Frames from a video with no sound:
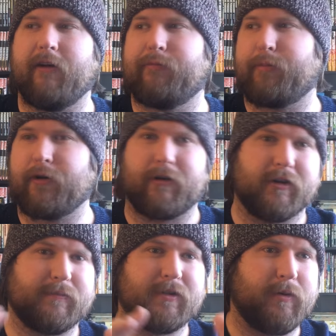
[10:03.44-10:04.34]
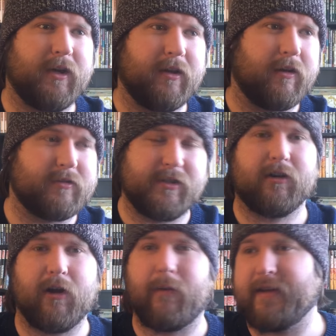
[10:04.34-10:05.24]
of burgers between
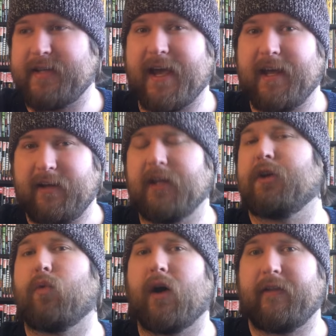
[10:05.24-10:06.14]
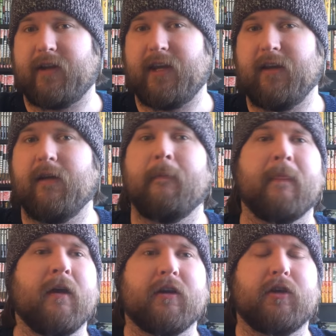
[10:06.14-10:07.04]
0 and 10 in quality.
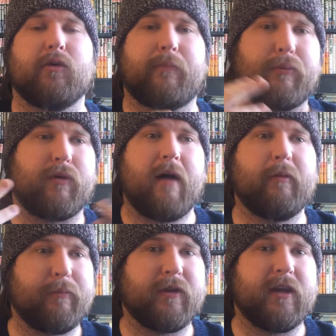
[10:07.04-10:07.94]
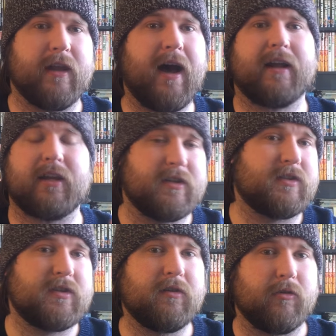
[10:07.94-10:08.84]
You would probably not
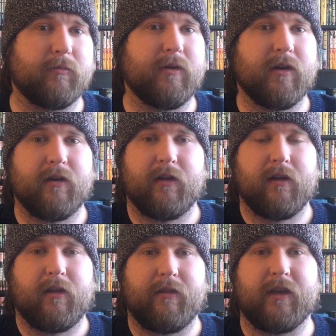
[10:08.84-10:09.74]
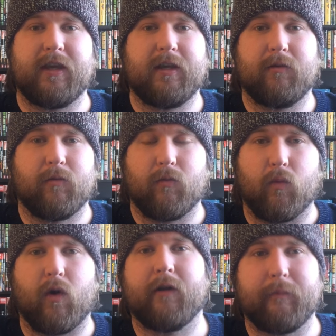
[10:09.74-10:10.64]
consume the
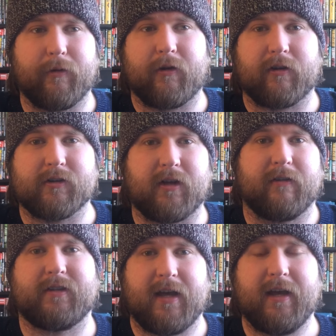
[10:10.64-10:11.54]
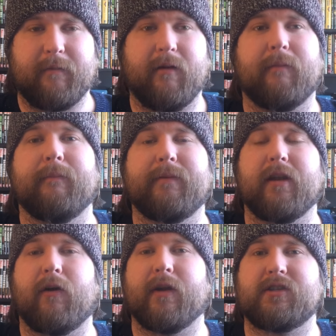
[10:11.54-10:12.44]
one burgers all the time. You
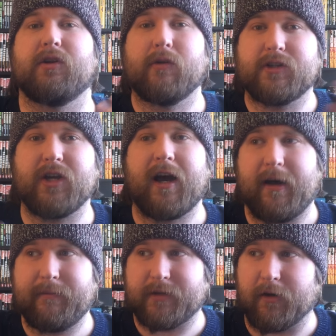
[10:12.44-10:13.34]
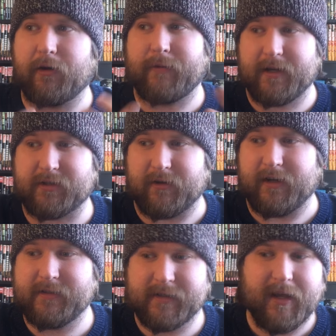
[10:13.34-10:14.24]
know, it's your job to go to
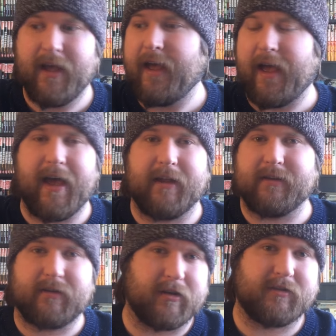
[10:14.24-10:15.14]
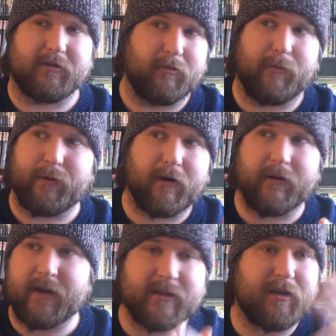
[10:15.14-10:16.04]
restaurants and consume a
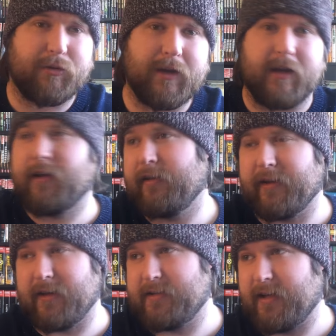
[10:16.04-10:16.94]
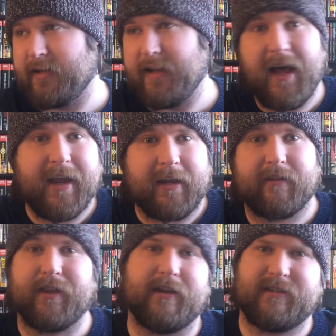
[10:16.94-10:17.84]
burger that is a 3, that is a 9,
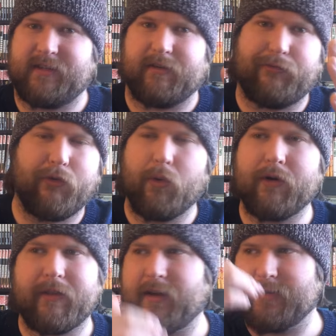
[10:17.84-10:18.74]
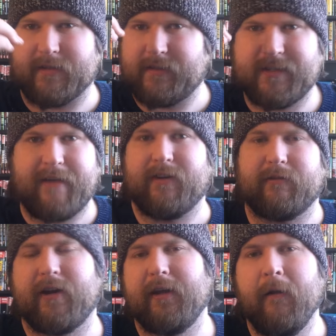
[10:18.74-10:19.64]
that is a 4, that is a
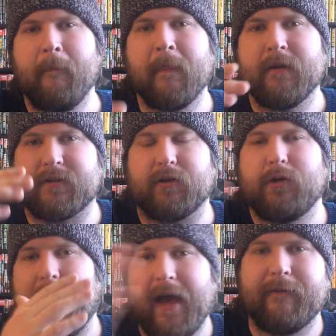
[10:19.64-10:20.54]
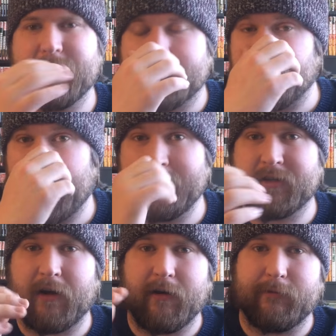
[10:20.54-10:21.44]
7, right? So you have this
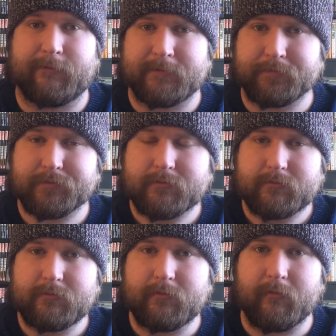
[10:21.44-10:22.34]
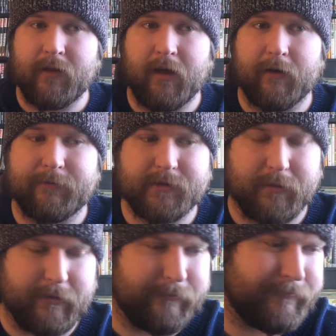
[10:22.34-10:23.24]
range of
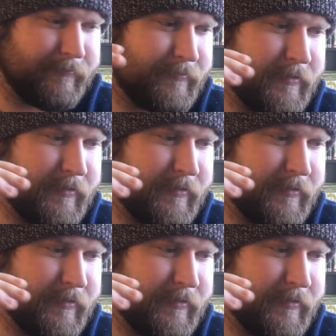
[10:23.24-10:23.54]
sort of